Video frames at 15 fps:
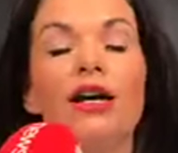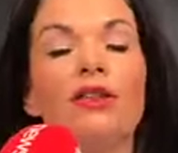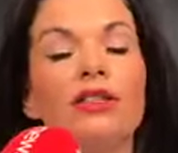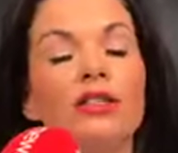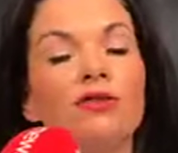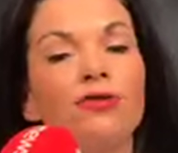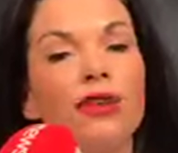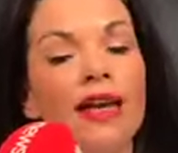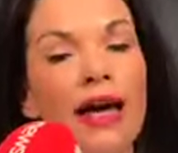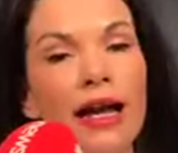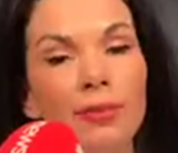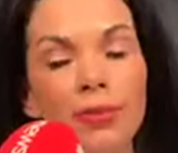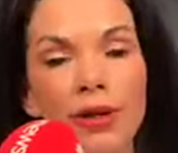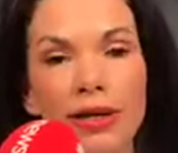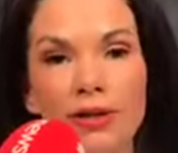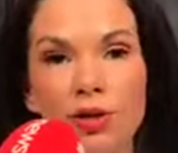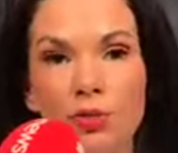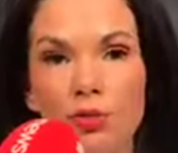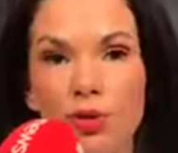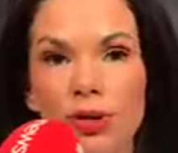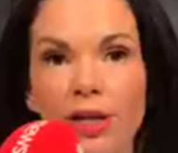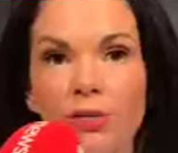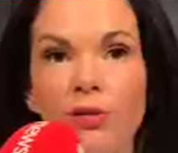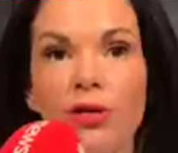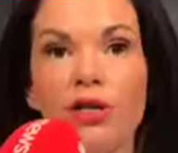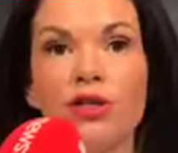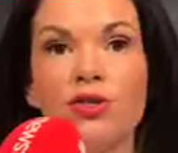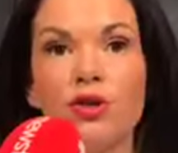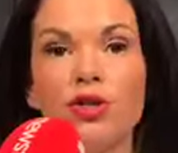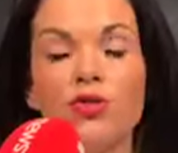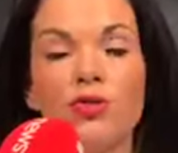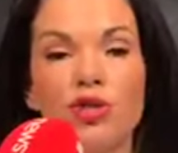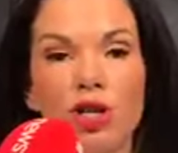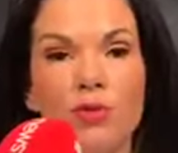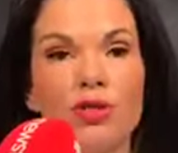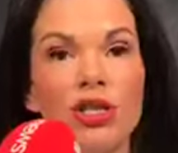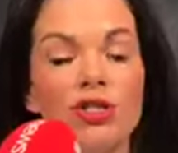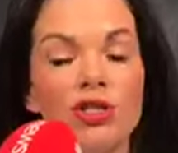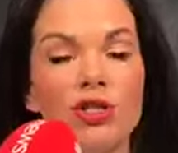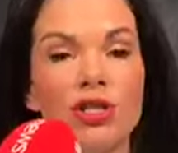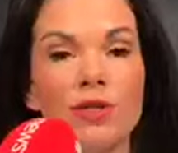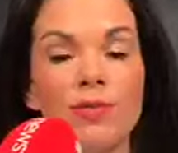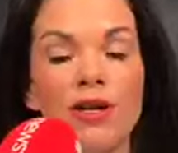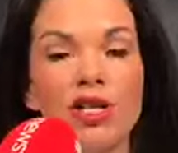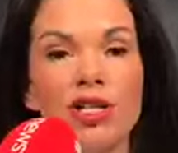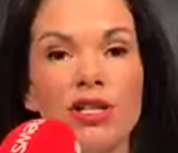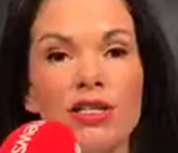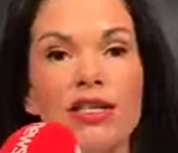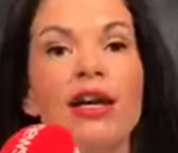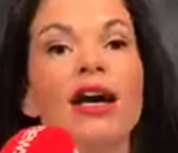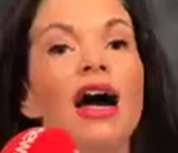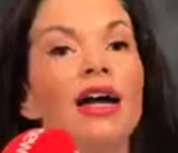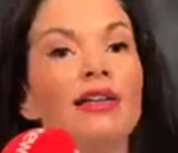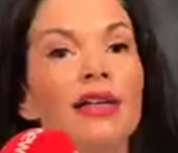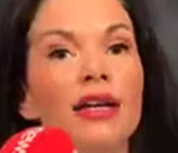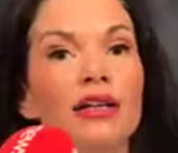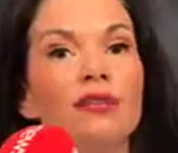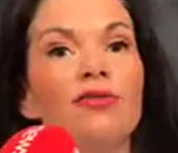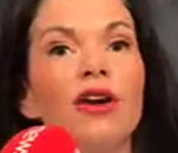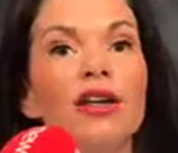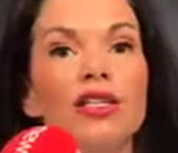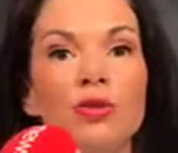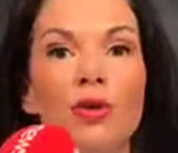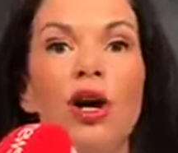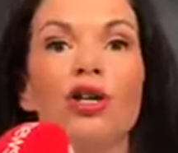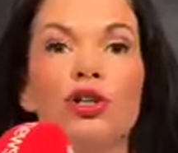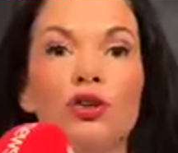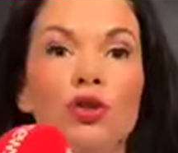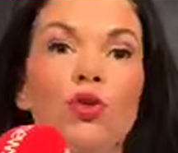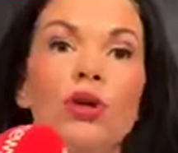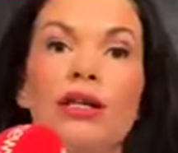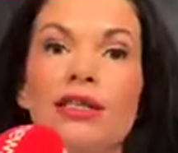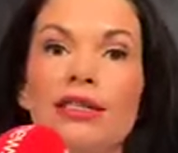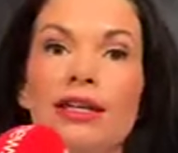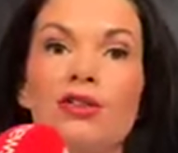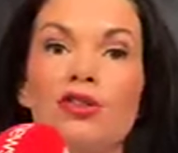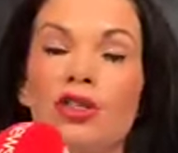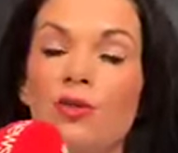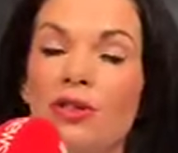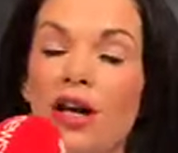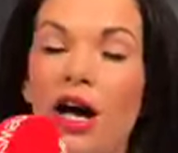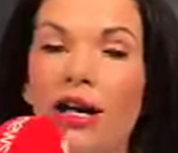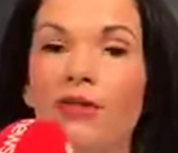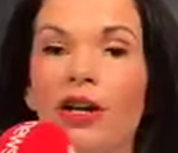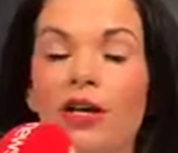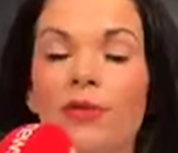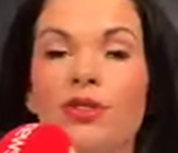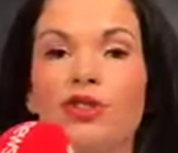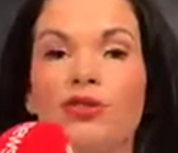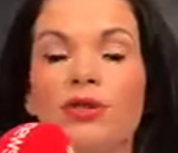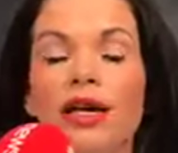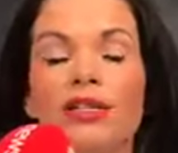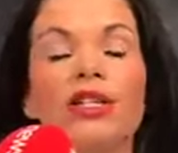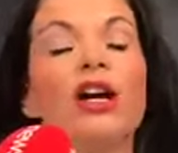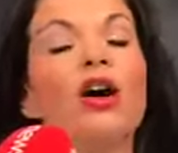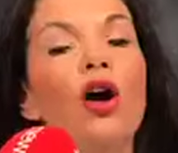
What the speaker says: There's a free helpline number there where you can talk to a dermatology nurse specialist and they can advise you on your local centre. So I highly recommend you do that.